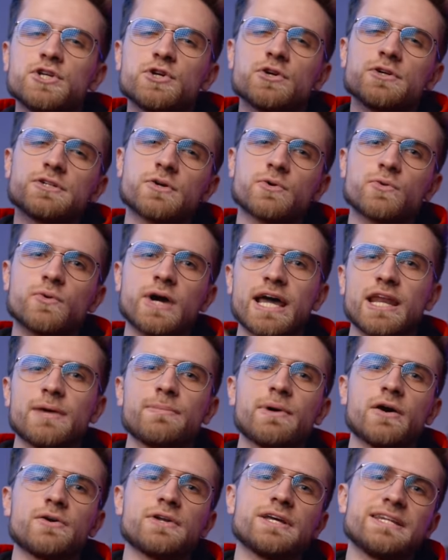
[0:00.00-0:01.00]
sure to write
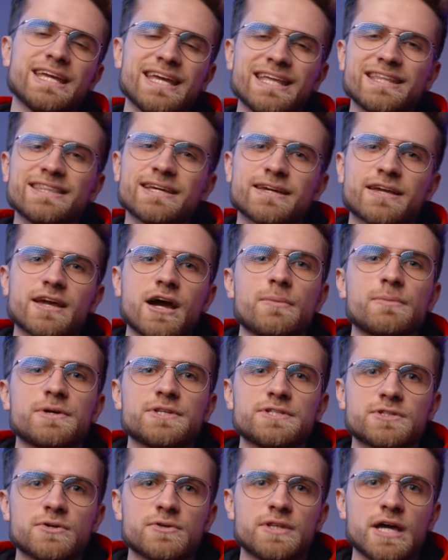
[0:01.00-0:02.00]
about it in the
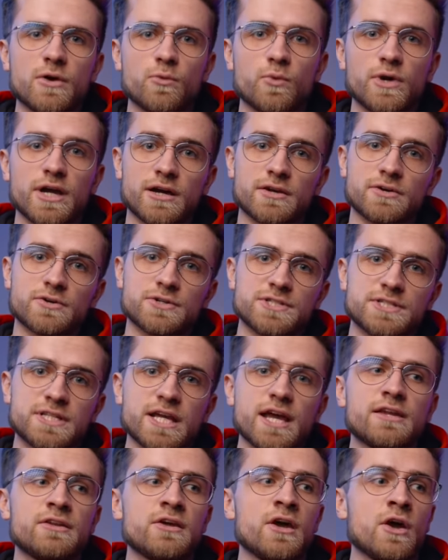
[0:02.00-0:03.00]
comments so that we
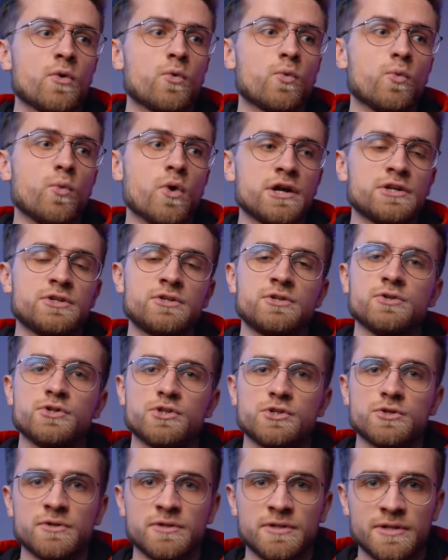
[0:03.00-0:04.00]
understand what to
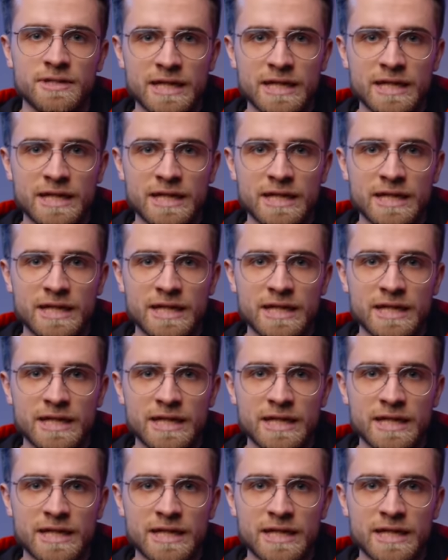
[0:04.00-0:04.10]
shoot